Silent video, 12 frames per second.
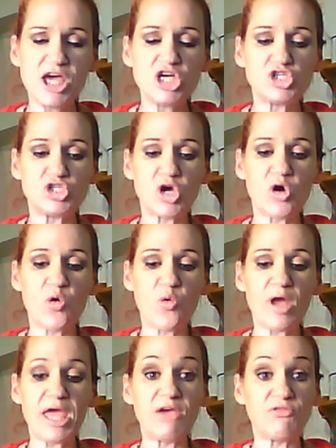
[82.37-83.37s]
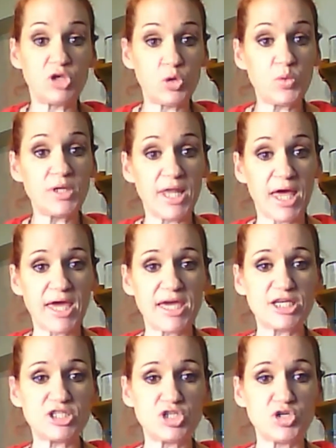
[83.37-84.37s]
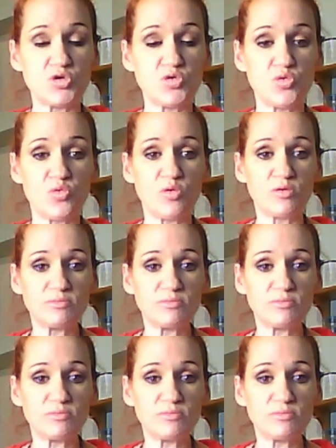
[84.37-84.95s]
So if you would like to